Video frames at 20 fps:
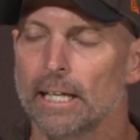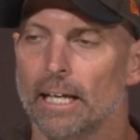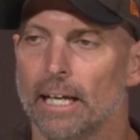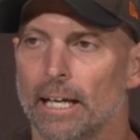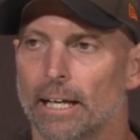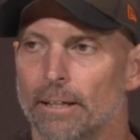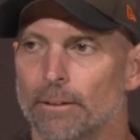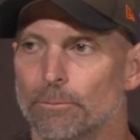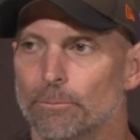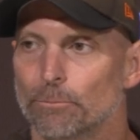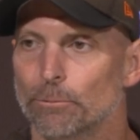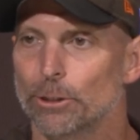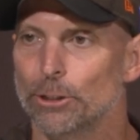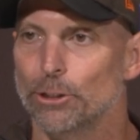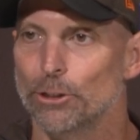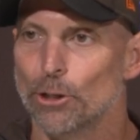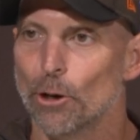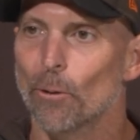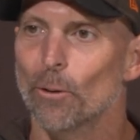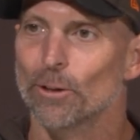And when
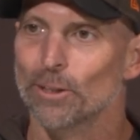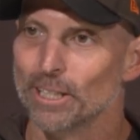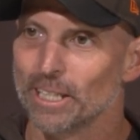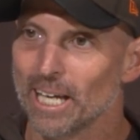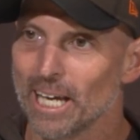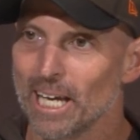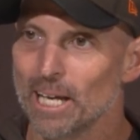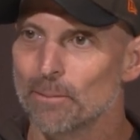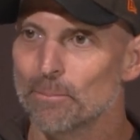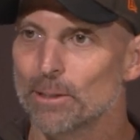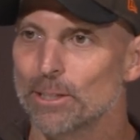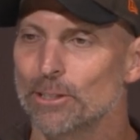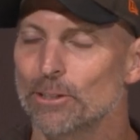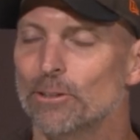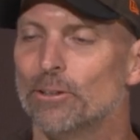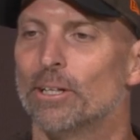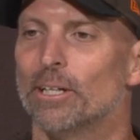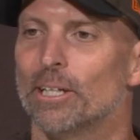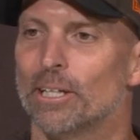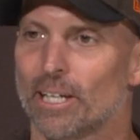you go in the game and
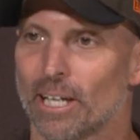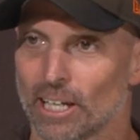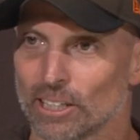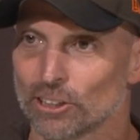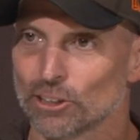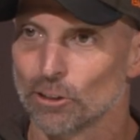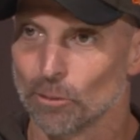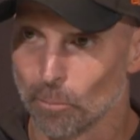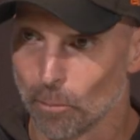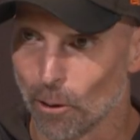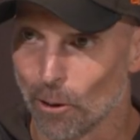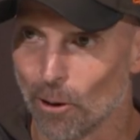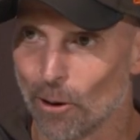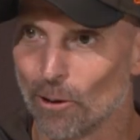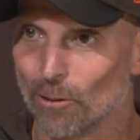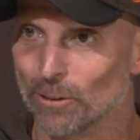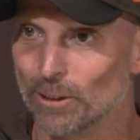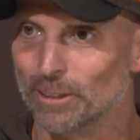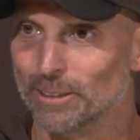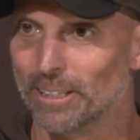you can catch the
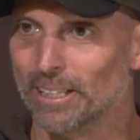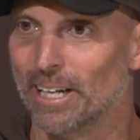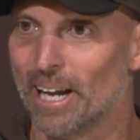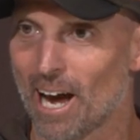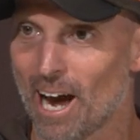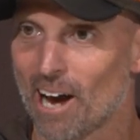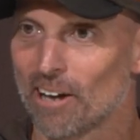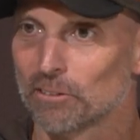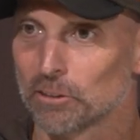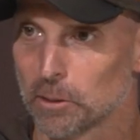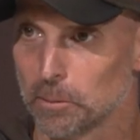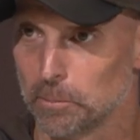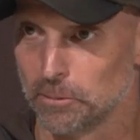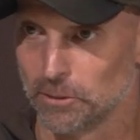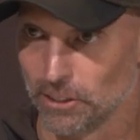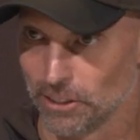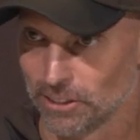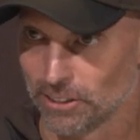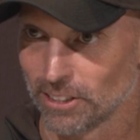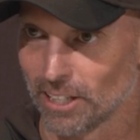ball and, and have some
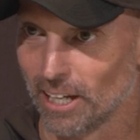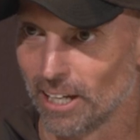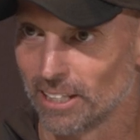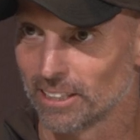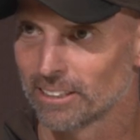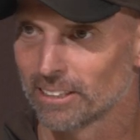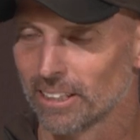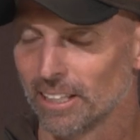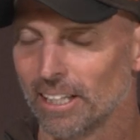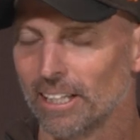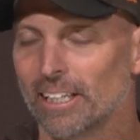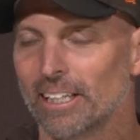success,